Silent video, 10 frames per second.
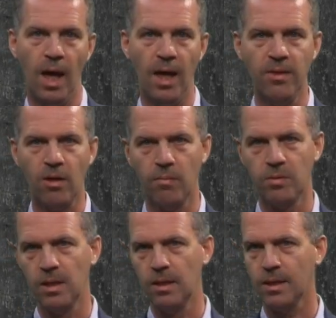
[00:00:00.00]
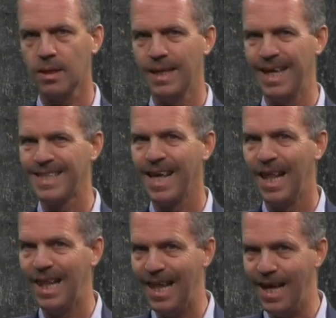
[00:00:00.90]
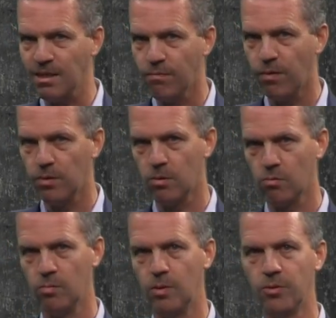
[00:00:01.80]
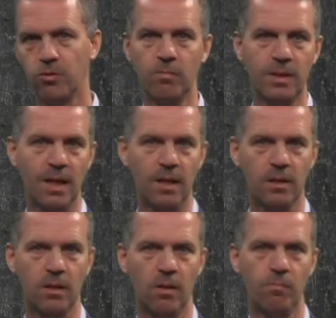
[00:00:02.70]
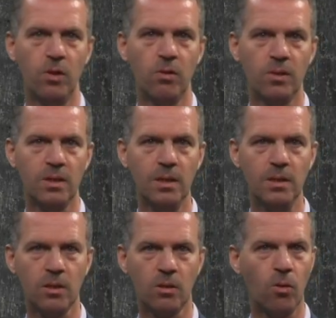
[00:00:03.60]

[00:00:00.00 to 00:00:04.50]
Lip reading: N-type silicon is less vulnerable to metallic impurities